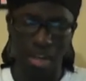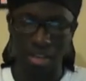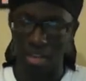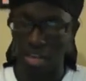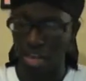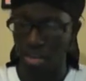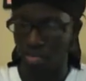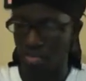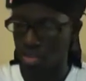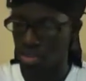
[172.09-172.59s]
I
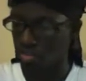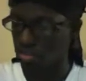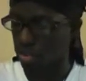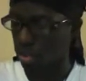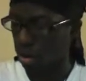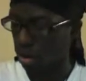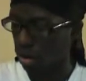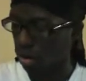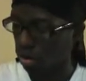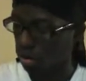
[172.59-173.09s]
can't really
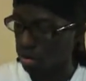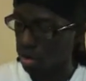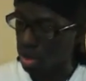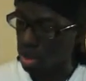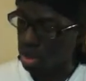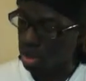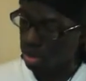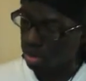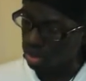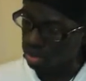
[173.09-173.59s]
recall.
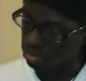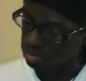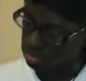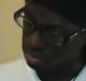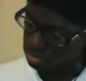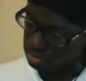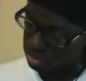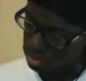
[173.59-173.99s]
Wait,